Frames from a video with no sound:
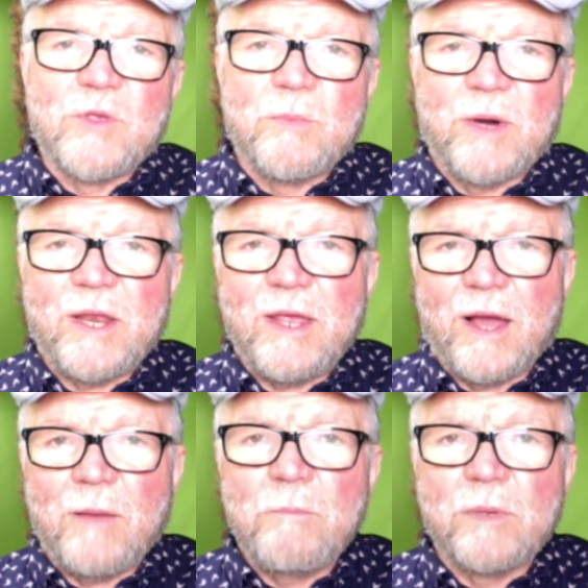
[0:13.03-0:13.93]
everybody.
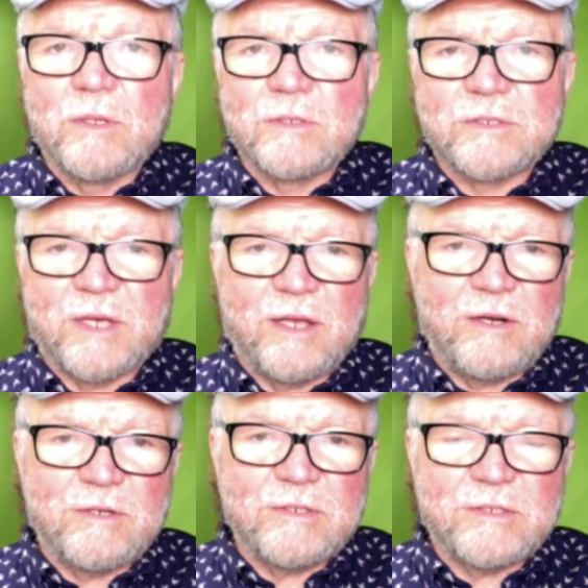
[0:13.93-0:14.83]
I'm Bill
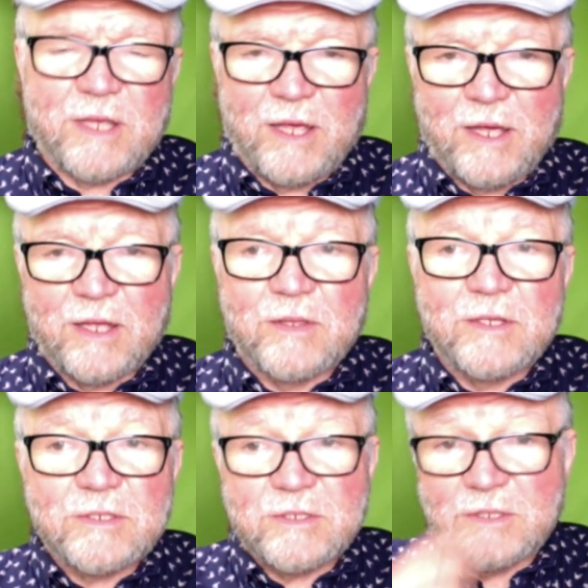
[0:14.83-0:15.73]
Sanders, and
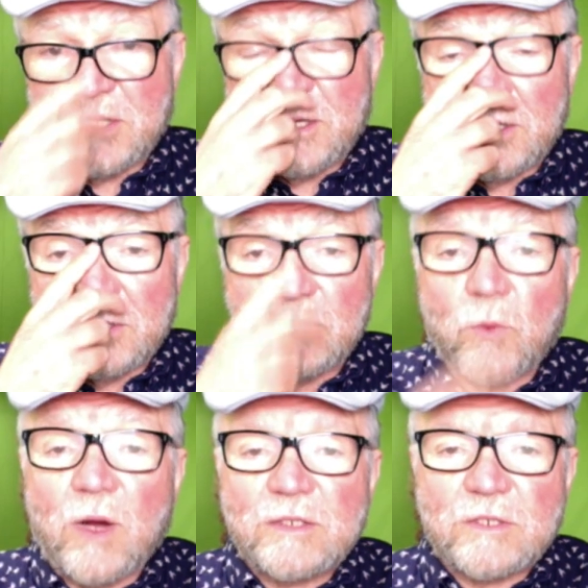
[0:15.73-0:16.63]
this is
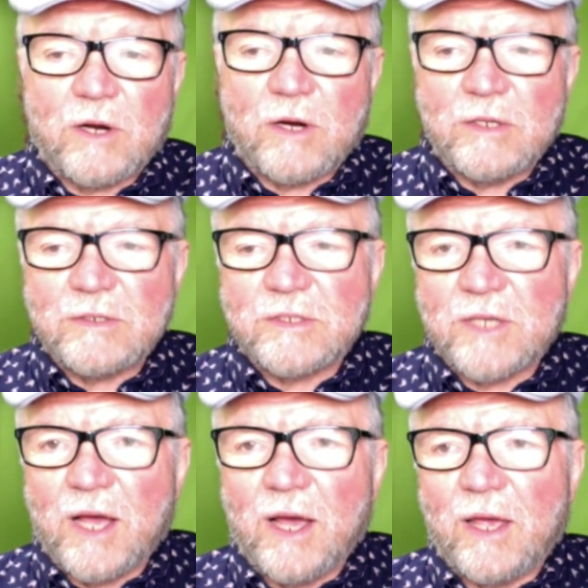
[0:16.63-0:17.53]

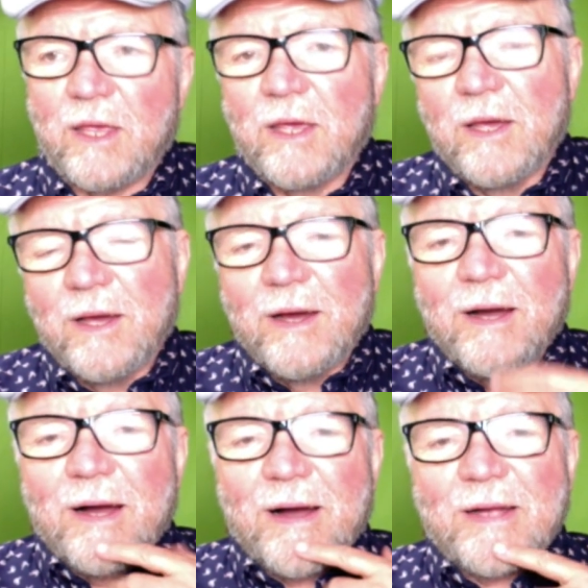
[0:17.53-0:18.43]
WatchArtSci.
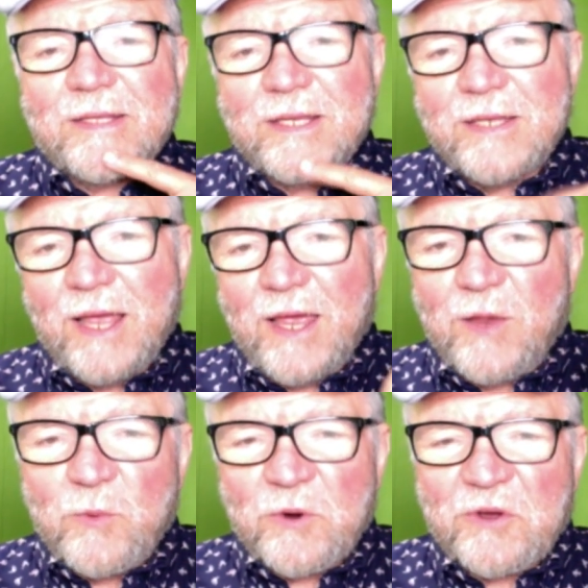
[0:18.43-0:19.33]
Today,
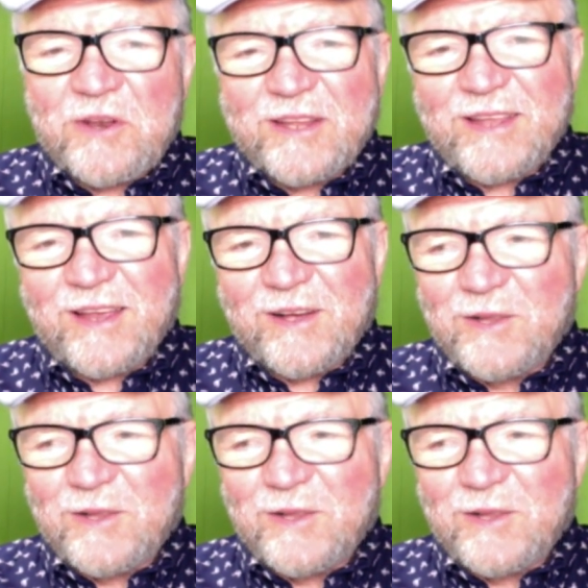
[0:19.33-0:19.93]
we're going to take a